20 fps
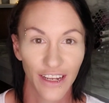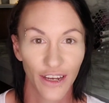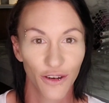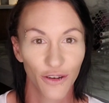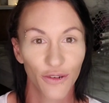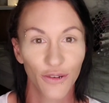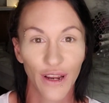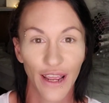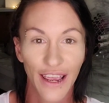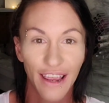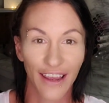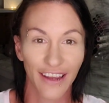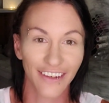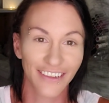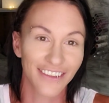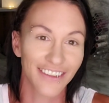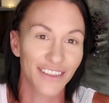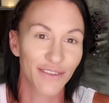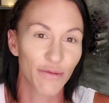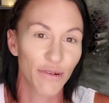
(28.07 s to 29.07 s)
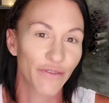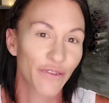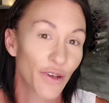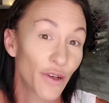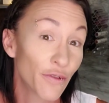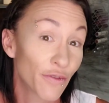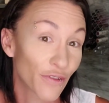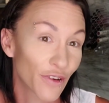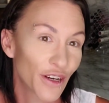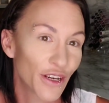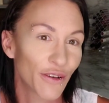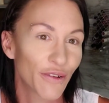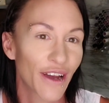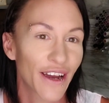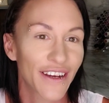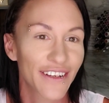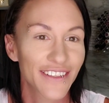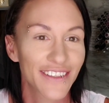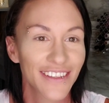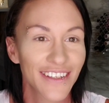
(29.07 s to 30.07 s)
out and review for you
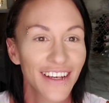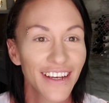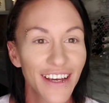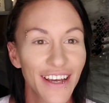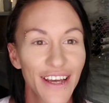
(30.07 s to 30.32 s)
guys.